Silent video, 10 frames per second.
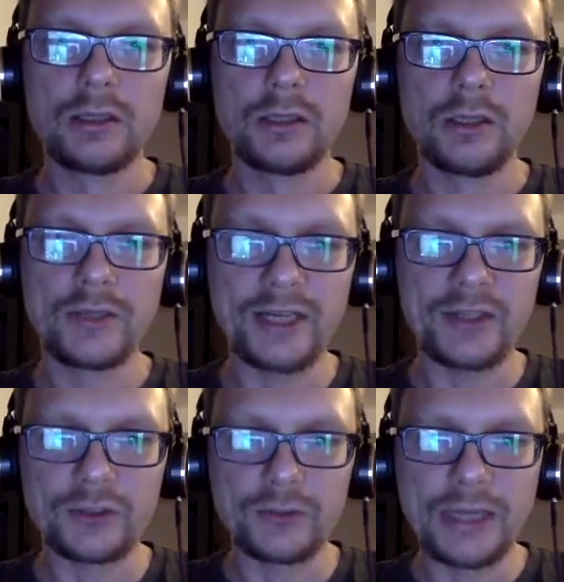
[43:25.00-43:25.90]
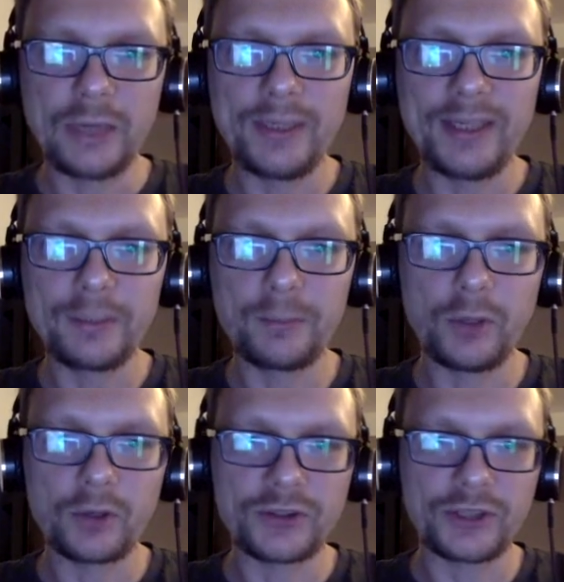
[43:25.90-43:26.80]
Okay, so now we had a
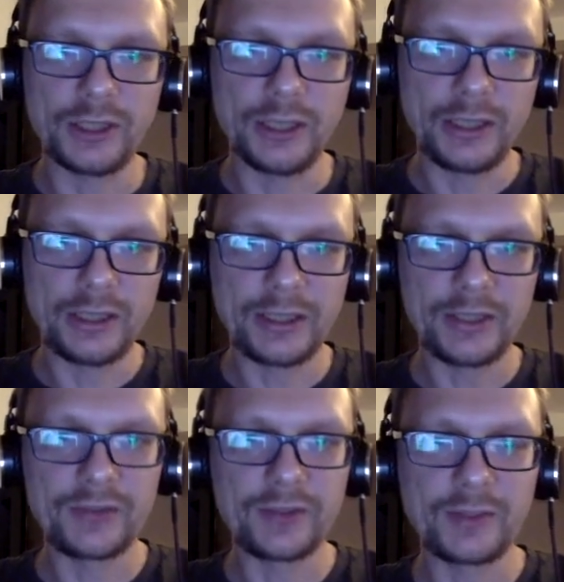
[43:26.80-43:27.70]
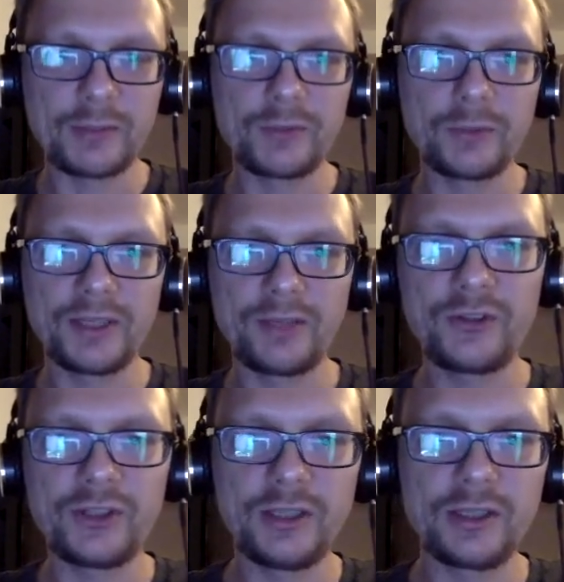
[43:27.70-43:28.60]
box here. As some of you may have
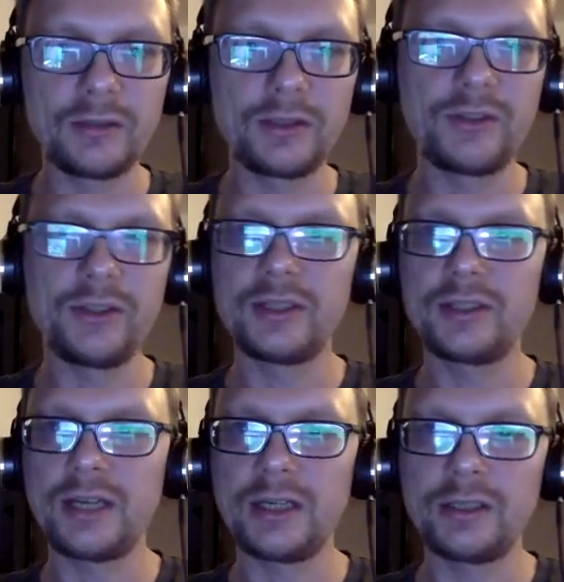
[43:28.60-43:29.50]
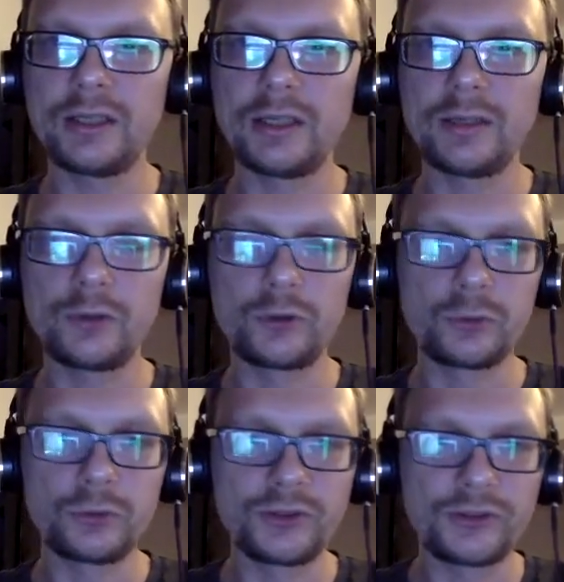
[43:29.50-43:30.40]
seen that I
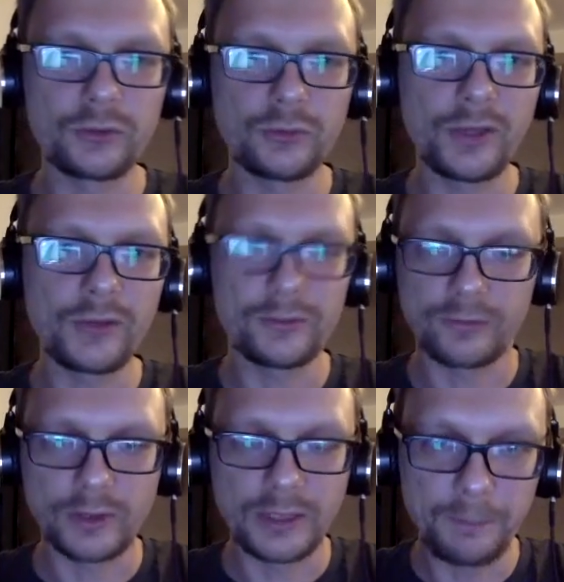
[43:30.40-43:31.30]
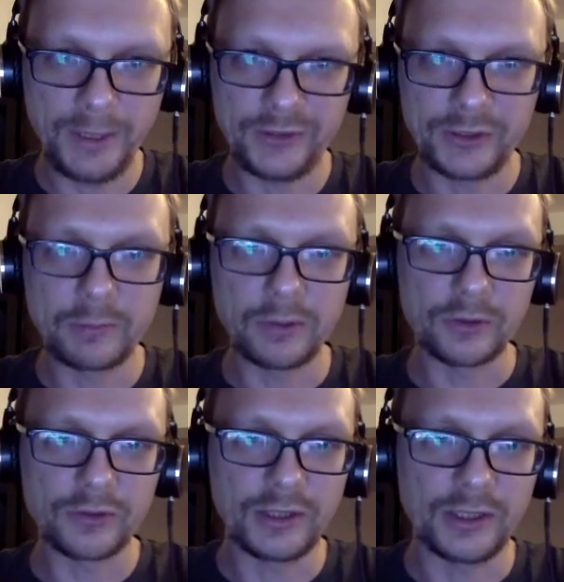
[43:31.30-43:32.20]
drew this wonderful, amazing
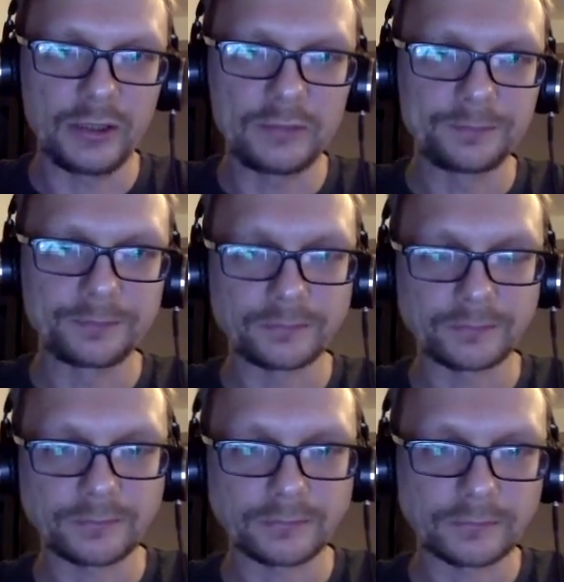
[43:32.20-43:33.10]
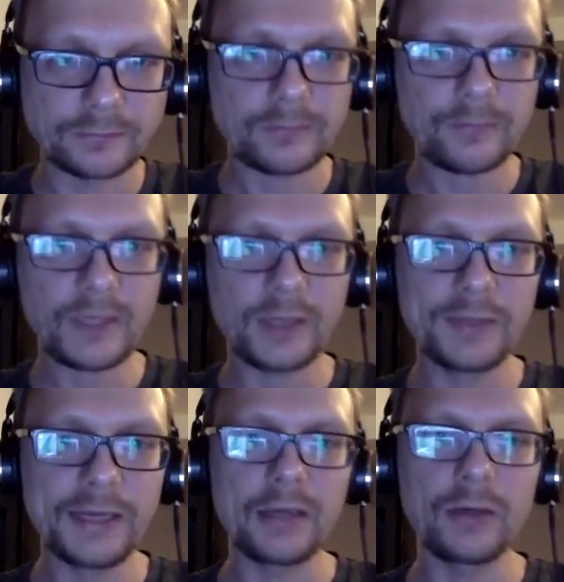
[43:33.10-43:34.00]
box here.
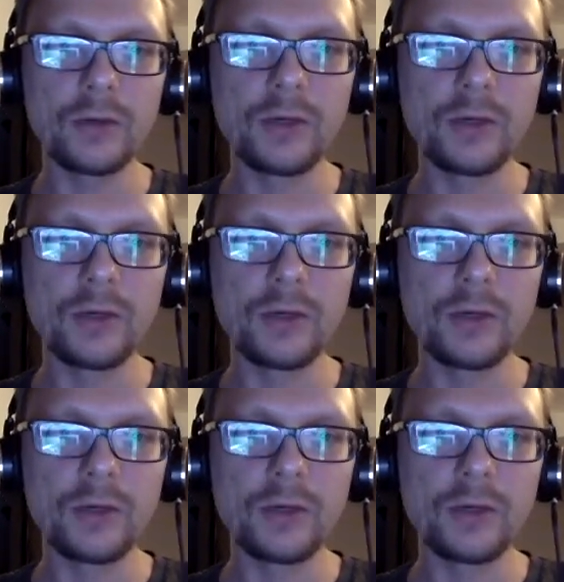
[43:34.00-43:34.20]
Now,